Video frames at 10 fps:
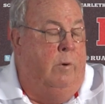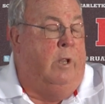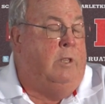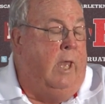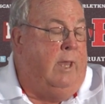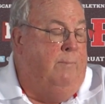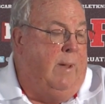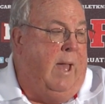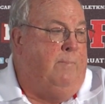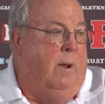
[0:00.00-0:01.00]
really
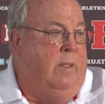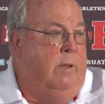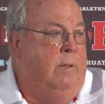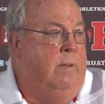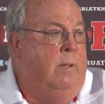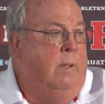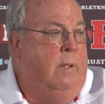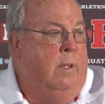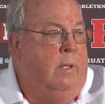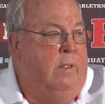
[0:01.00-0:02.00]
taken back by the
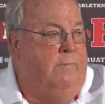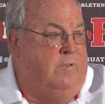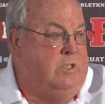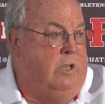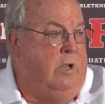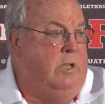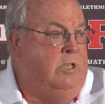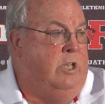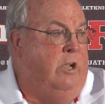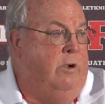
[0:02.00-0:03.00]

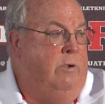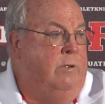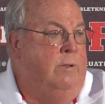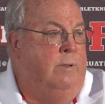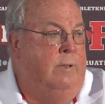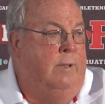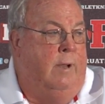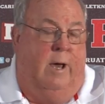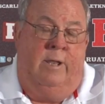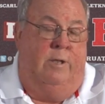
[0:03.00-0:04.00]
facilities here.
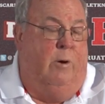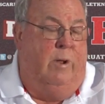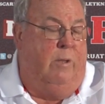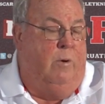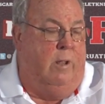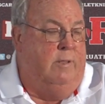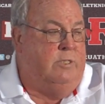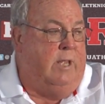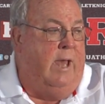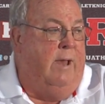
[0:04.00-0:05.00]
I didn't know anyone on
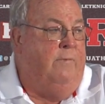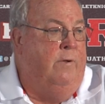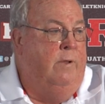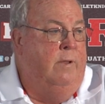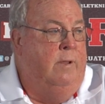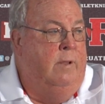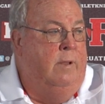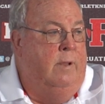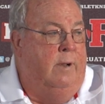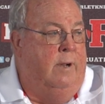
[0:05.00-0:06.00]
the staff,
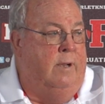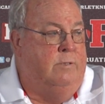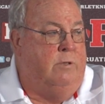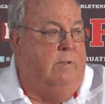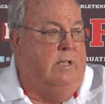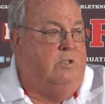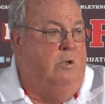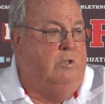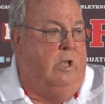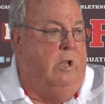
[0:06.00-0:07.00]
so
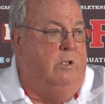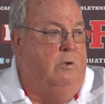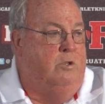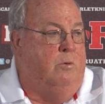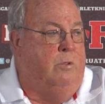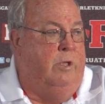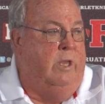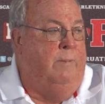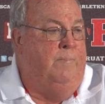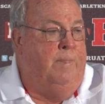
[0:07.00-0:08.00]
that's usually an unusual
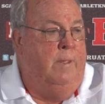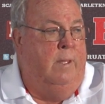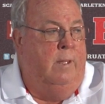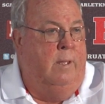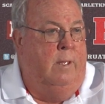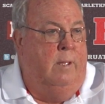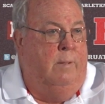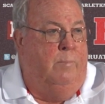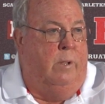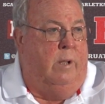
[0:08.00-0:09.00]
thing.
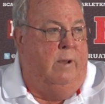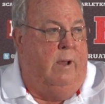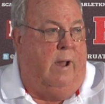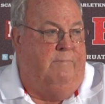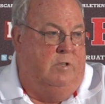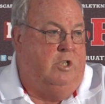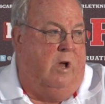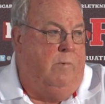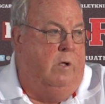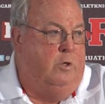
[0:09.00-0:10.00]
But I've
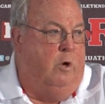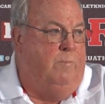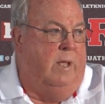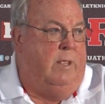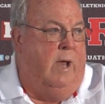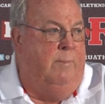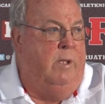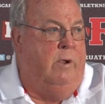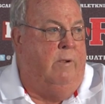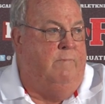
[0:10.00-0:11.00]
enjoyed my
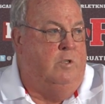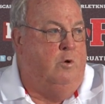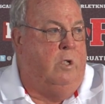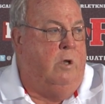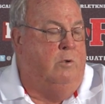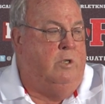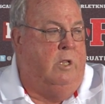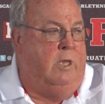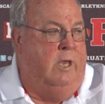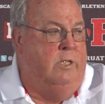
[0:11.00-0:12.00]
time here. I've enjoyed
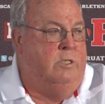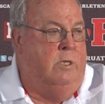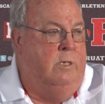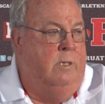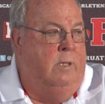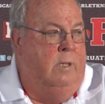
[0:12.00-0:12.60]
coaching the kids.